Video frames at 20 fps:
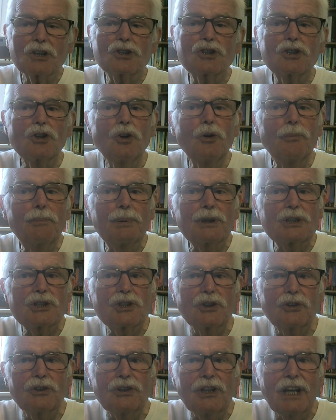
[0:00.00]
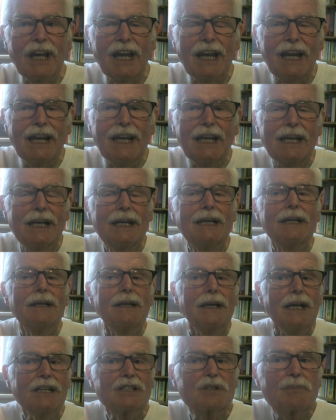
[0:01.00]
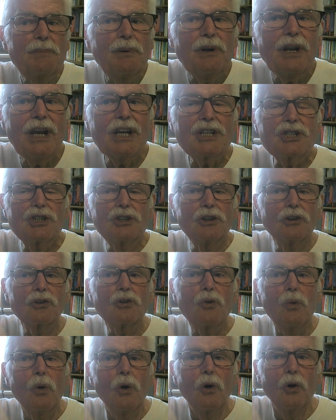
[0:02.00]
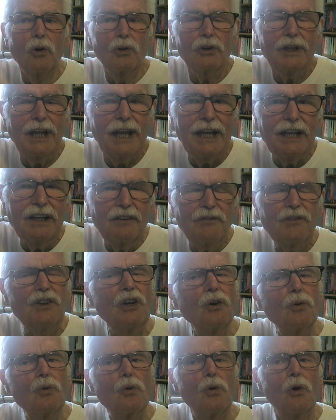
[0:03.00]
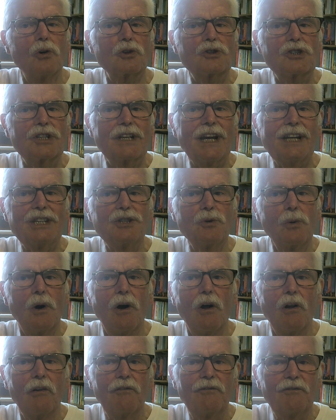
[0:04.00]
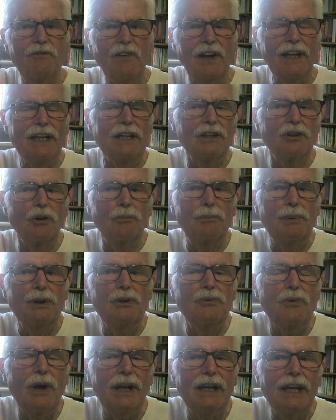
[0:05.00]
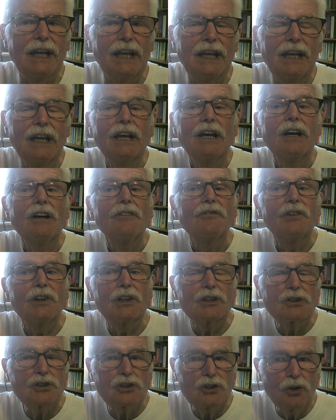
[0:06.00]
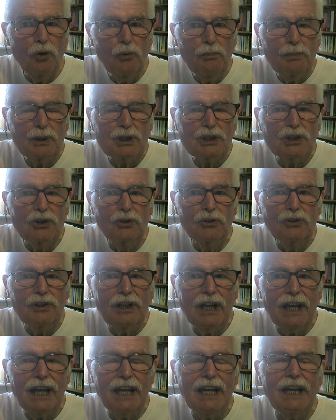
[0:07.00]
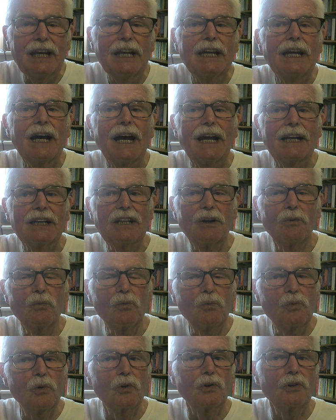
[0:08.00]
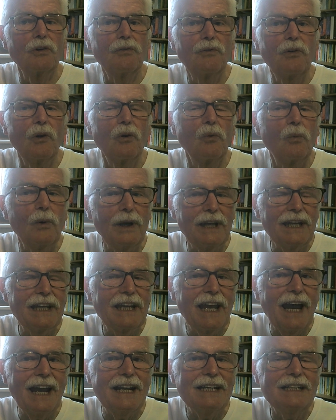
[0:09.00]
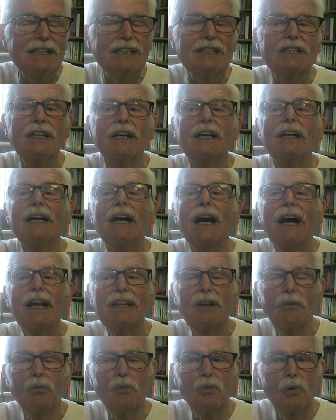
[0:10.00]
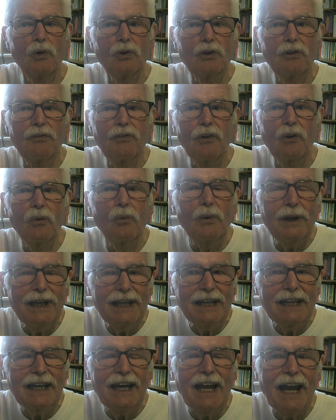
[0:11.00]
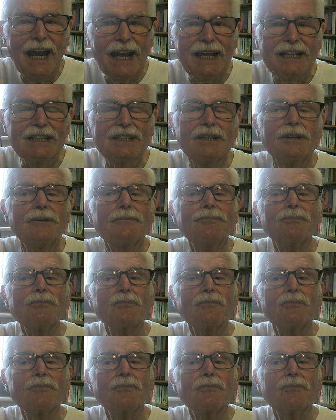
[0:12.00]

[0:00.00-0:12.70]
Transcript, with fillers: Super Sunday inspirational quote day, and a few quotes to get you all fired up and ready for a super Sunday and a wonderful weekend and a wonderful week ahead.